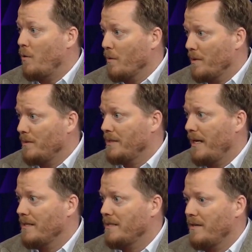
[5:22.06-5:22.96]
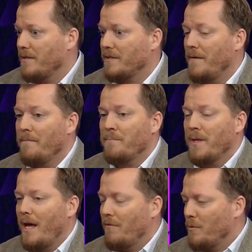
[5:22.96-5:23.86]
orbital data centers.
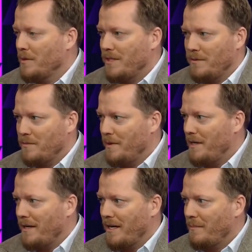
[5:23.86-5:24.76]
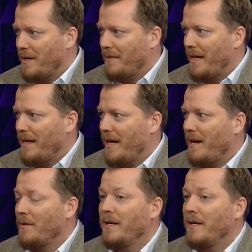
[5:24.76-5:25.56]
Everyone seems to be talking about that now.